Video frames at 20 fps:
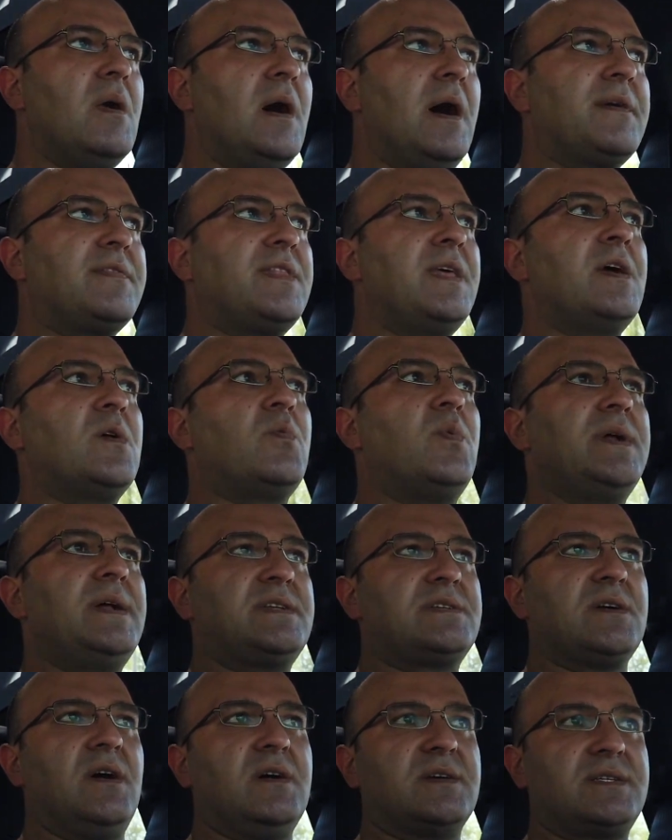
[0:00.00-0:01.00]
I think when
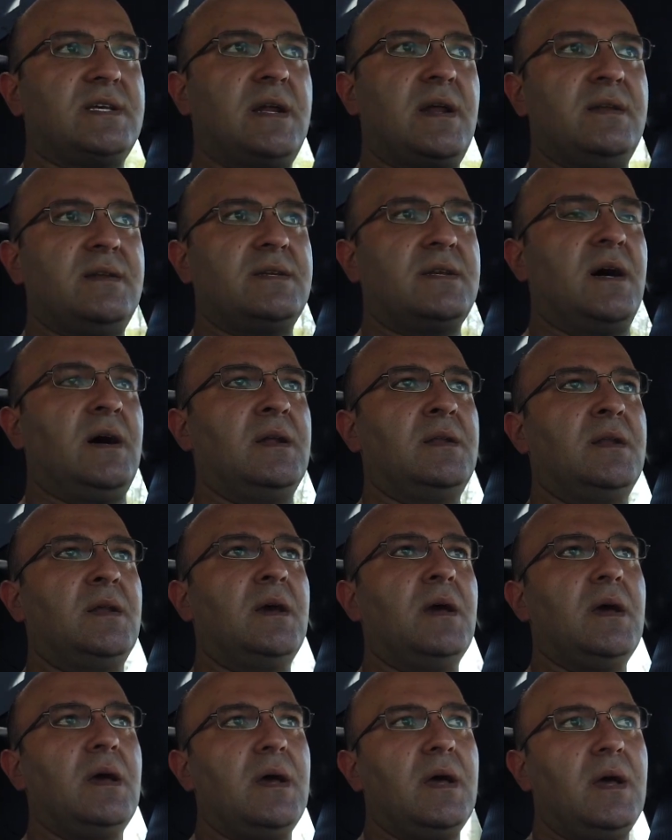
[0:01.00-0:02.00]
it's all said and done,
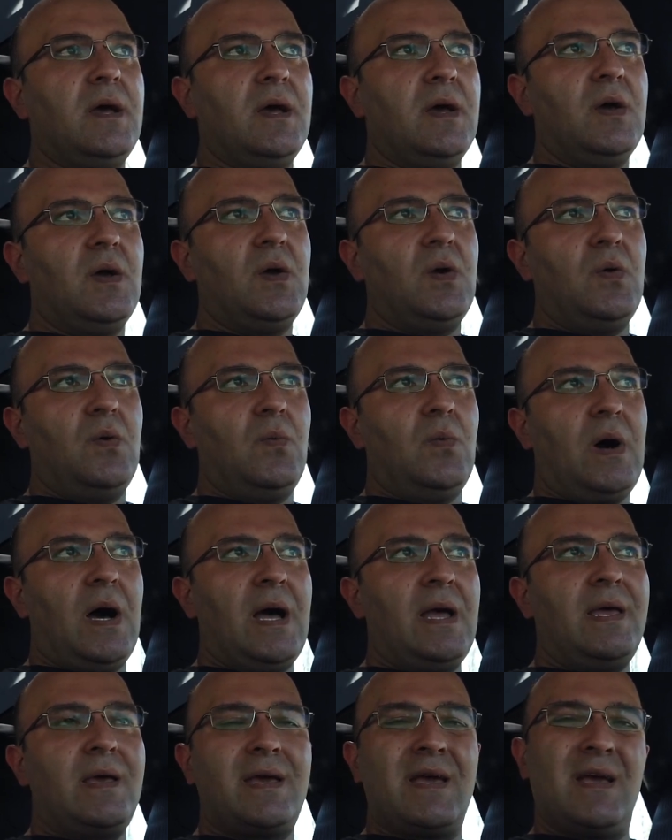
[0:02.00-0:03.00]

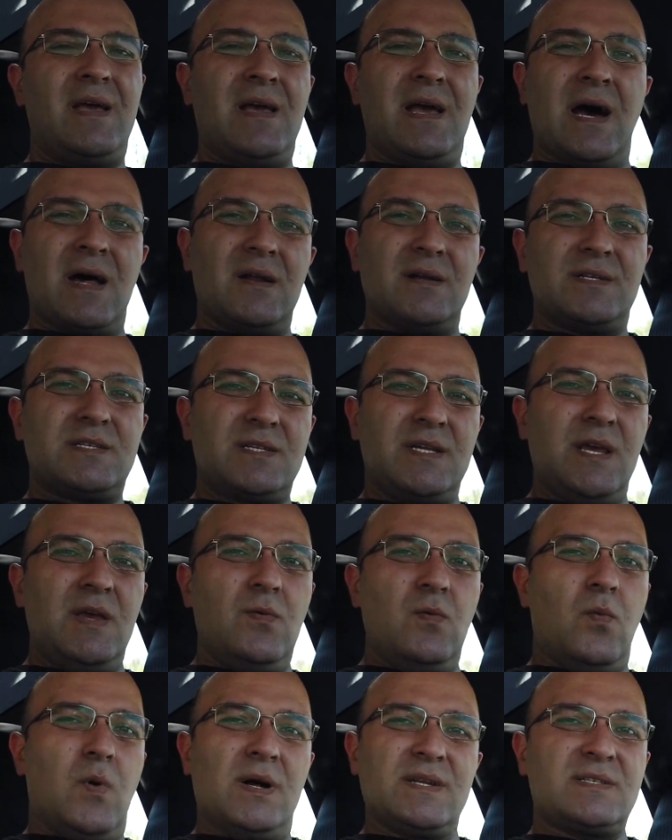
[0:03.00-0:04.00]
I gotta
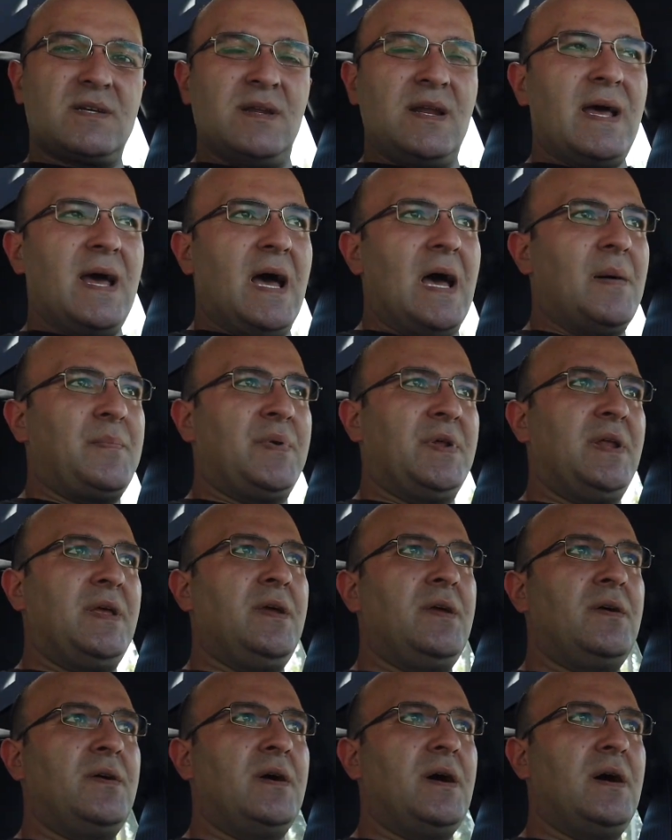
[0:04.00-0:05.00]
see what's gonna happen
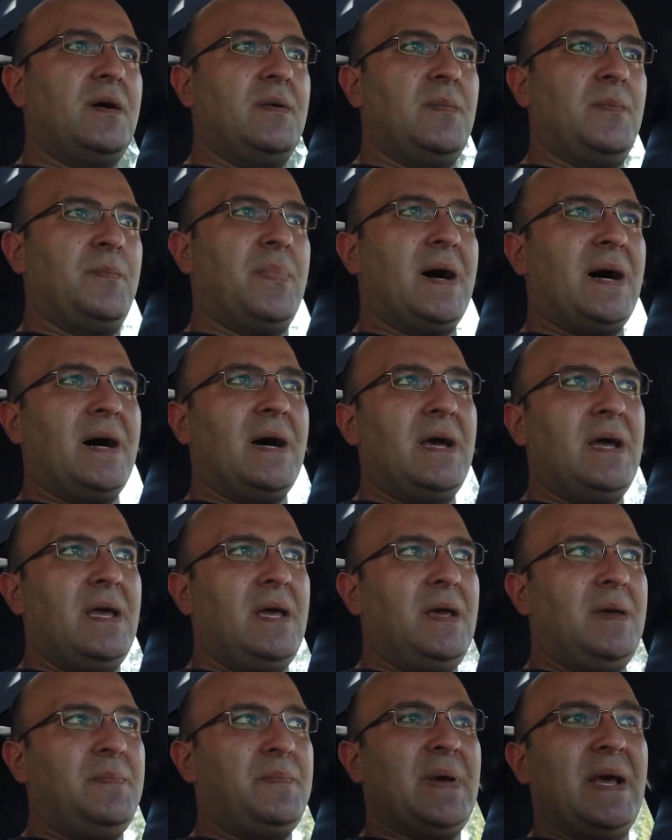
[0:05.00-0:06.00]
here.
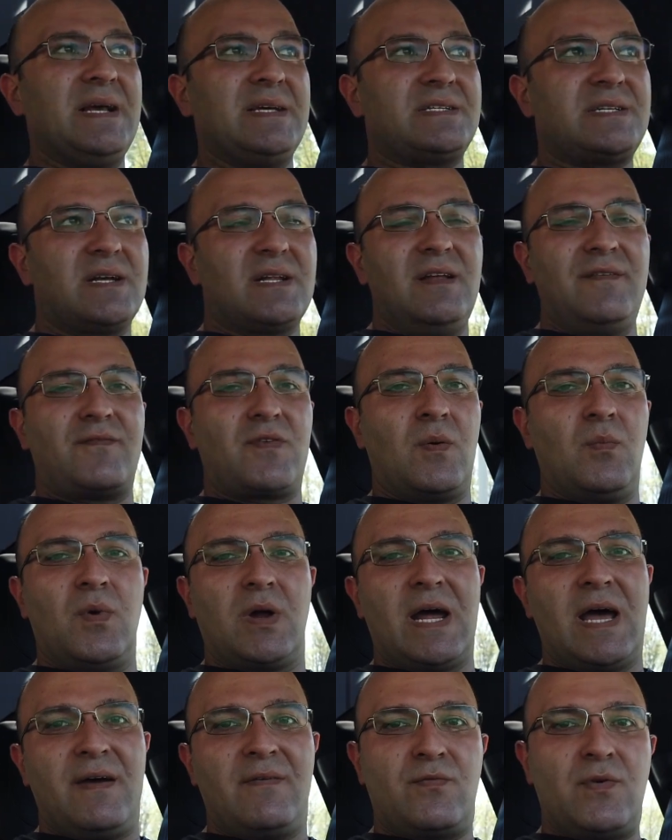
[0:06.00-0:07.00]
By basically, from
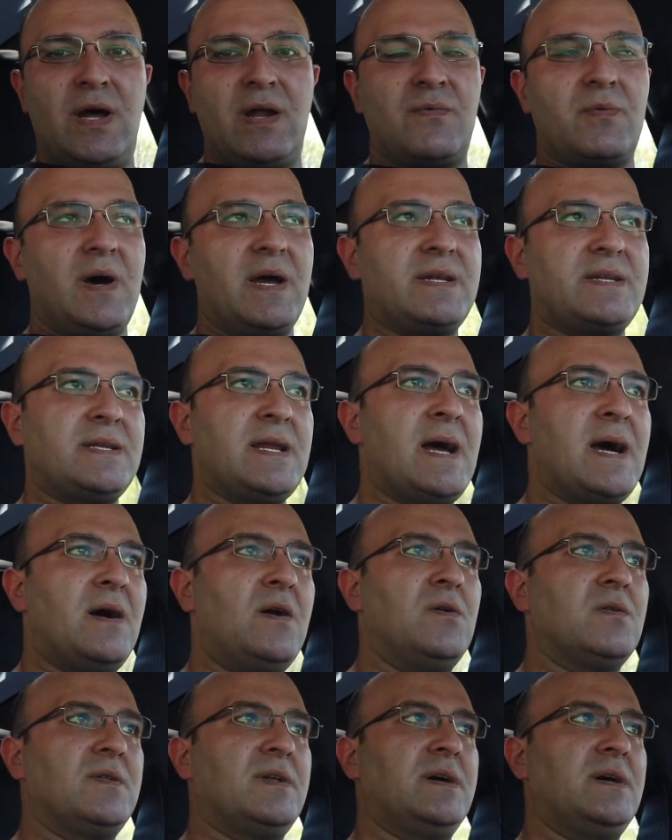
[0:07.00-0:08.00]
what I have read right
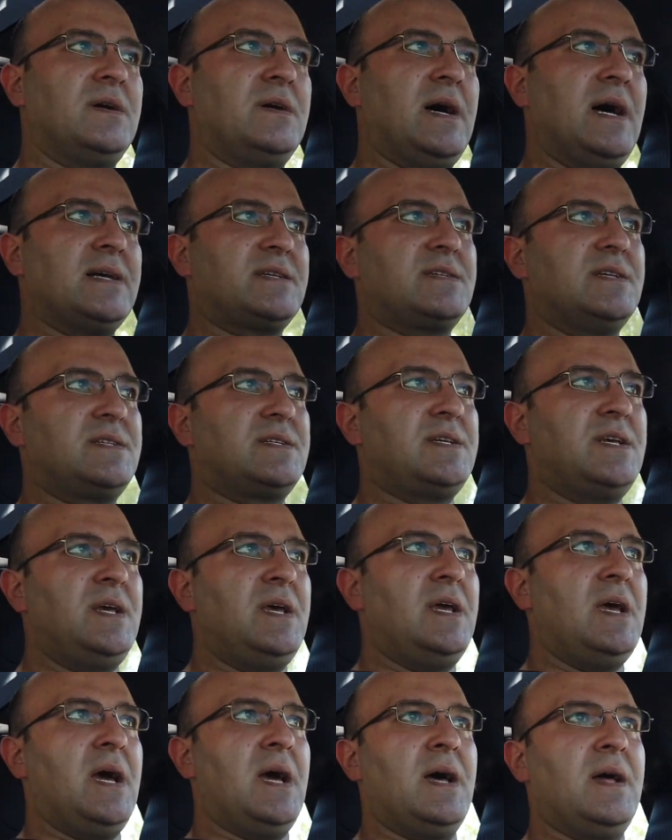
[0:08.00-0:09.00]
now, the SEC
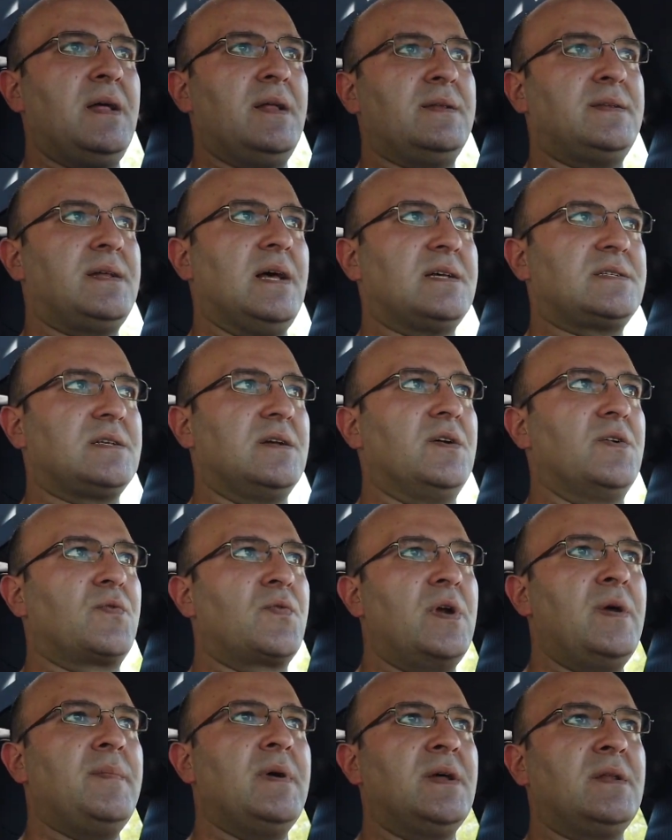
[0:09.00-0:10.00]
and Tesla
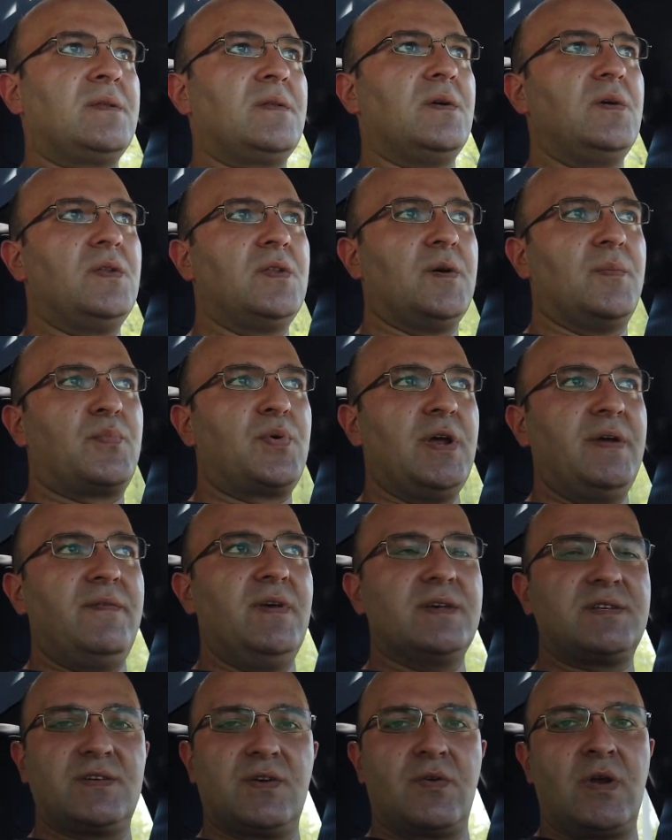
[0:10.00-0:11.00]
agreement, the
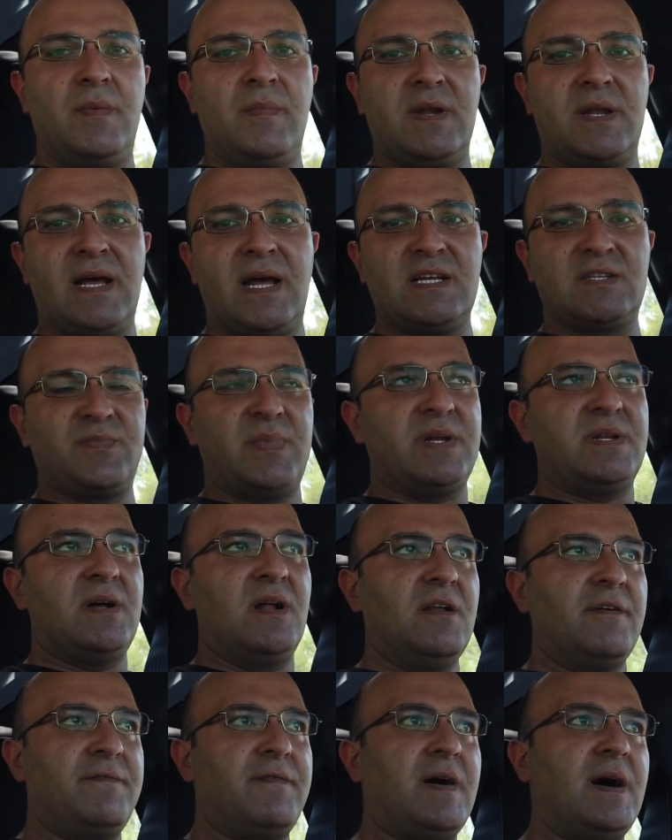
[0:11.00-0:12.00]
previous agreement has been
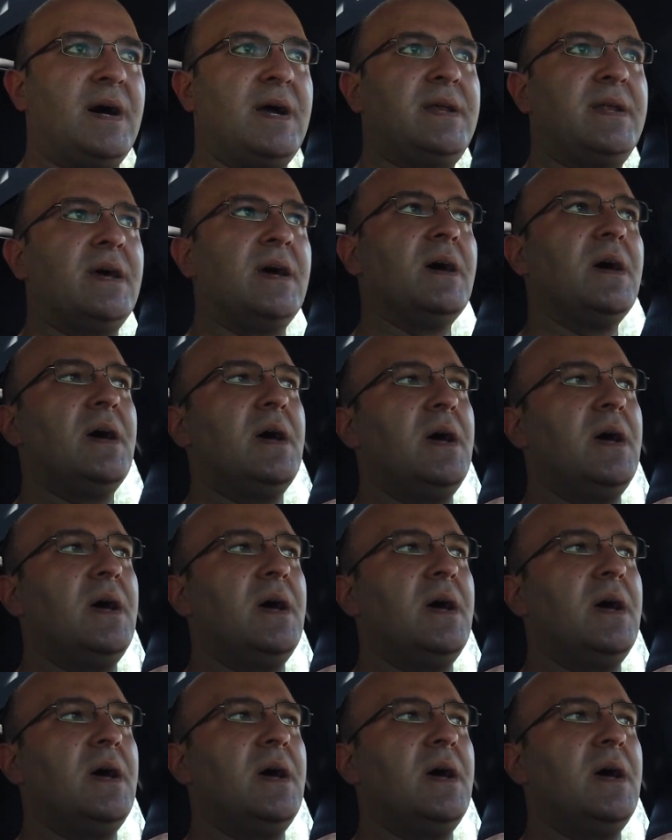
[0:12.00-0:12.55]
nullified,